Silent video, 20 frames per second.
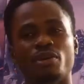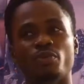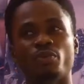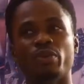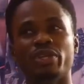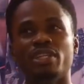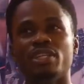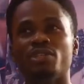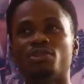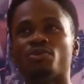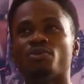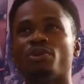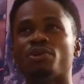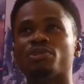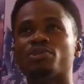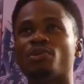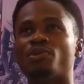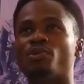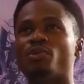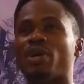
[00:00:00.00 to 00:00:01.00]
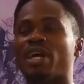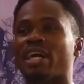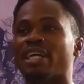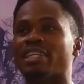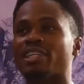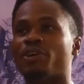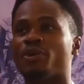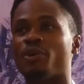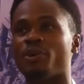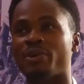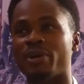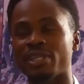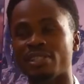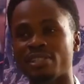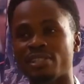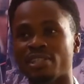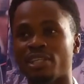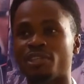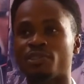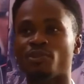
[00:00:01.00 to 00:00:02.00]
we need to also look at the current
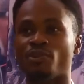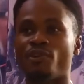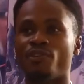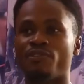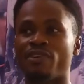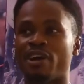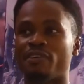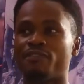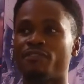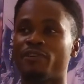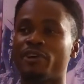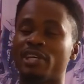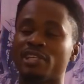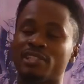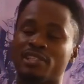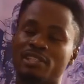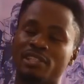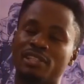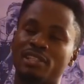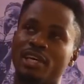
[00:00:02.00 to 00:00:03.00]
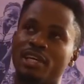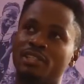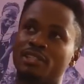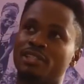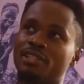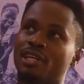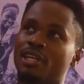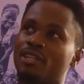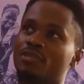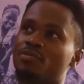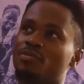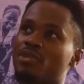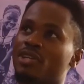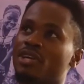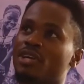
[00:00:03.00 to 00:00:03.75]
state of our forest in Nigeria.